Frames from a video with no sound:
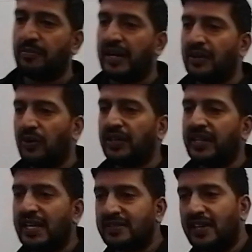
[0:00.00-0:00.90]
It, eh, by law,
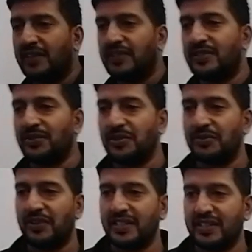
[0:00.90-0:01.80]
it has to have it, so
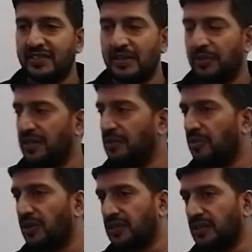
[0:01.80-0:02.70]
you find it somewhere in the
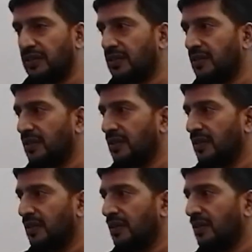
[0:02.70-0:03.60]
This one doesn't have a
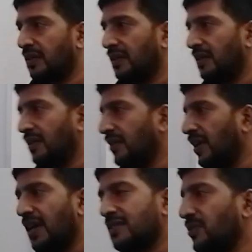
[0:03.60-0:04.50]
number. It
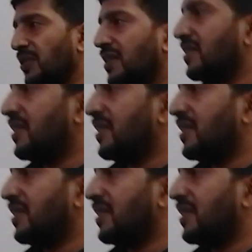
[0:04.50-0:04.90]
has to.